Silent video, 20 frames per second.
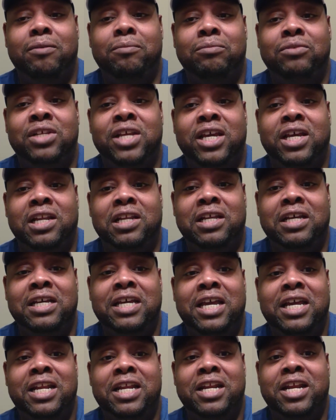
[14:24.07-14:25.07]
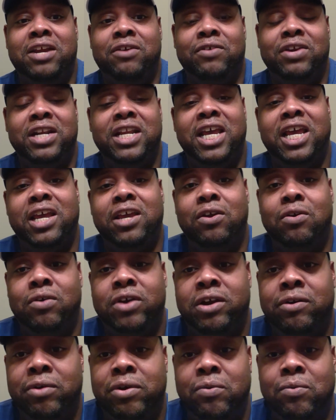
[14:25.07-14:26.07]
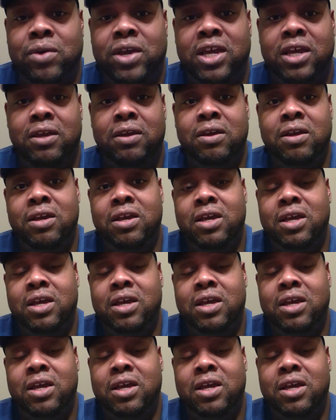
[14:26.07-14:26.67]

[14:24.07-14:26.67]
take a look at it every day or every week.